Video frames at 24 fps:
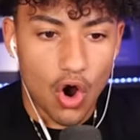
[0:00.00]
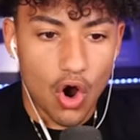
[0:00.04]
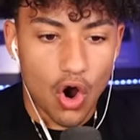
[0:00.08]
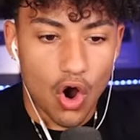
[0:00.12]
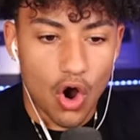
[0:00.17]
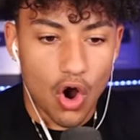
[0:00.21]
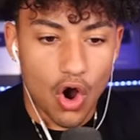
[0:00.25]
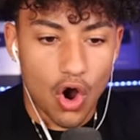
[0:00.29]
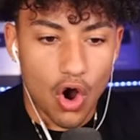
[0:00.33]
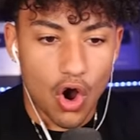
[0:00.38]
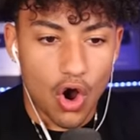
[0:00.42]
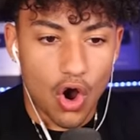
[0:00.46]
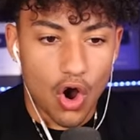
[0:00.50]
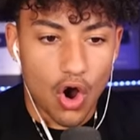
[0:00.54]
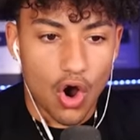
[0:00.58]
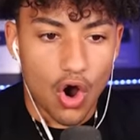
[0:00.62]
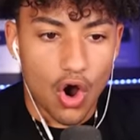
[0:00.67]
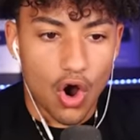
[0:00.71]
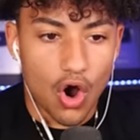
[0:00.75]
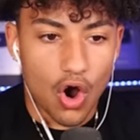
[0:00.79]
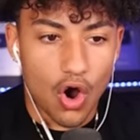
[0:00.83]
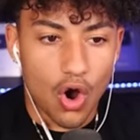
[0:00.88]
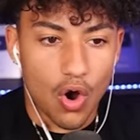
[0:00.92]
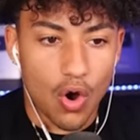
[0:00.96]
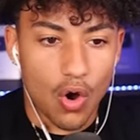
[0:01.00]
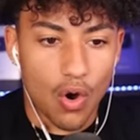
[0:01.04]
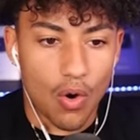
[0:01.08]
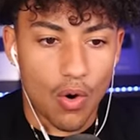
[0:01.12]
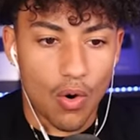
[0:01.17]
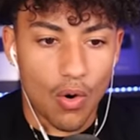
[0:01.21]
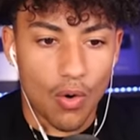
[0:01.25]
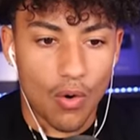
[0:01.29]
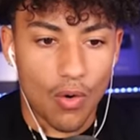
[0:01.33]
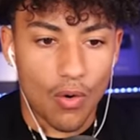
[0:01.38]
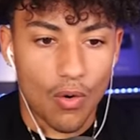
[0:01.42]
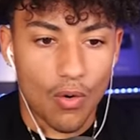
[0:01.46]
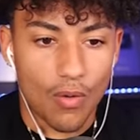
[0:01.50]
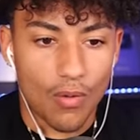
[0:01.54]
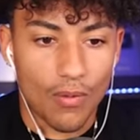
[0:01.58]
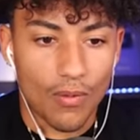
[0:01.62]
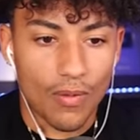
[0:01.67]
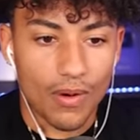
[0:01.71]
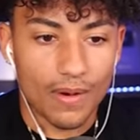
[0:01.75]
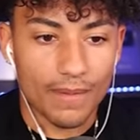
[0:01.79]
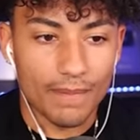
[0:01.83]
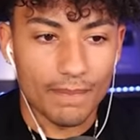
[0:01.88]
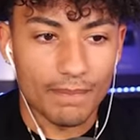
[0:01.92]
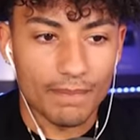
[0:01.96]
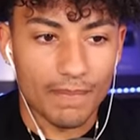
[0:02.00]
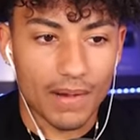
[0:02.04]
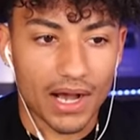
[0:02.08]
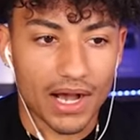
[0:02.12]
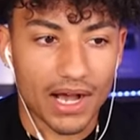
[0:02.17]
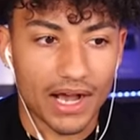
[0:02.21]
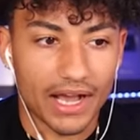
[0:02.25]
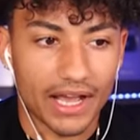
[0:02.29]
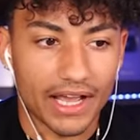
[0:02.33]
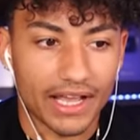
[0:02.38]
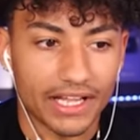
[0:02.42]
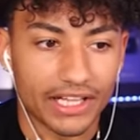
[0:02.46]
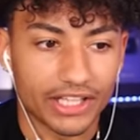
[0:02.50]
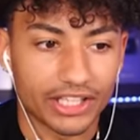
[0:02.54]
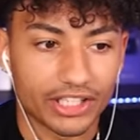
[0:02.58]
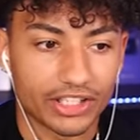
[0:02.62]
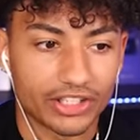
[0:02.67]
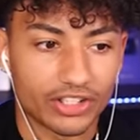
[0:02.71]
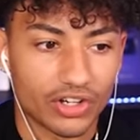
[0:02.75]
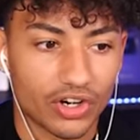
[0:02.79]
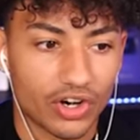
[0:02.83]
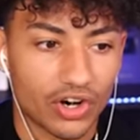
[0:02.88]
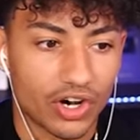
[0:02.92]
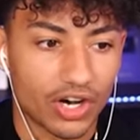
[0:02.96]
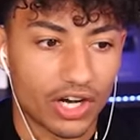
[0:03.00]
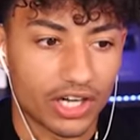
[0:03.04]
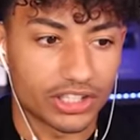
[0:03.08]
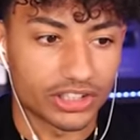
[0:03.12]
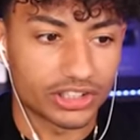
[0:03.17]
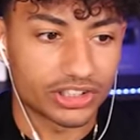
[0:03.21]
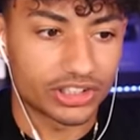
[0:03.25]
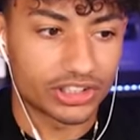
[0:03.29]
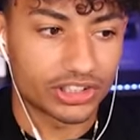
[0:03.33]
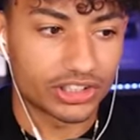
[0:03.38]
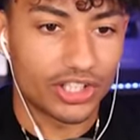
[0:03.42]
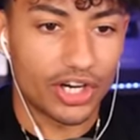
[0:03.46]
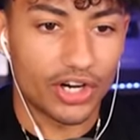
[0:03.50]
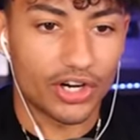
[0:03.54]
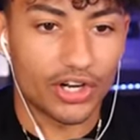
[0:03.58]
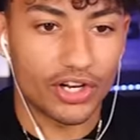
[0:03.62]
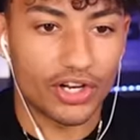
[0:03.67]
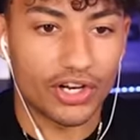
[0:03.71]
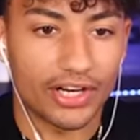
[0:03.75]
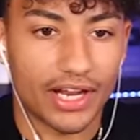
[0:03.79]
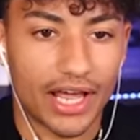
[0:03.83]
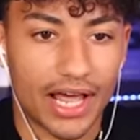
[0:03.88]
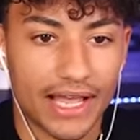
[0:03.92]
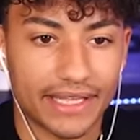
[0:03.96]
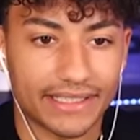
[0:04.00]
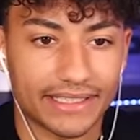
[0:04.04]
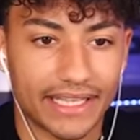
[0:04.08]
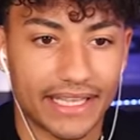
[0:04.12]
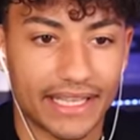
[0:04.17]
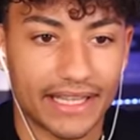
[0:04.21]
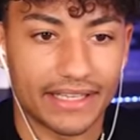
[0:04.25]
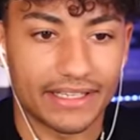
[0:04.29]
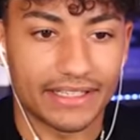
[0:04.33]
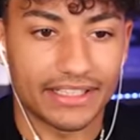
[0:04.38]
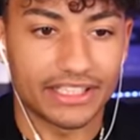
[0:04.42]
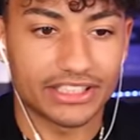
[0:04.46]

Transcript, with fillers: Oh. All right, put him oh down over here at the end. Oh my gosh. No, no, no, not at the end.